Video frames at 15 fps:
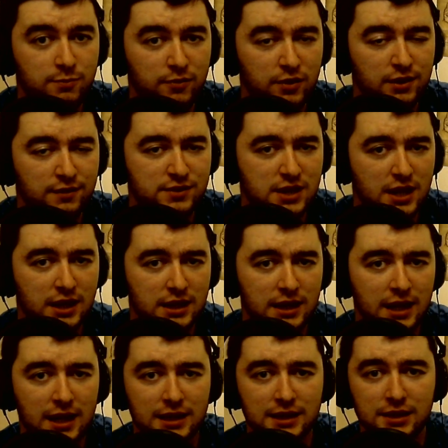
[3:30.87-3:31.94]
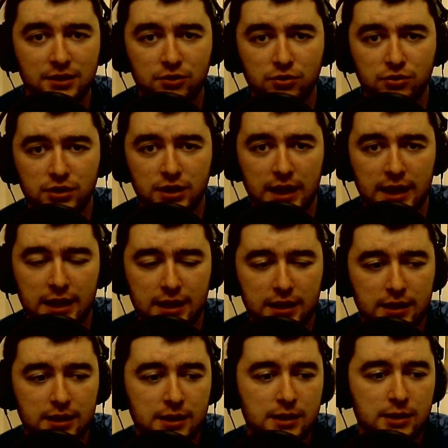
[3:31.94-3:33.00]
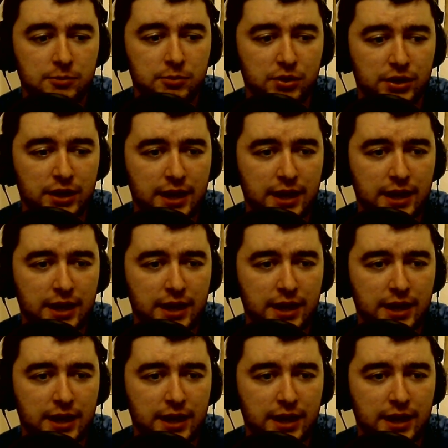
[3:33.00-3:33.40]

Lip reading: Viv second hand in good nick. But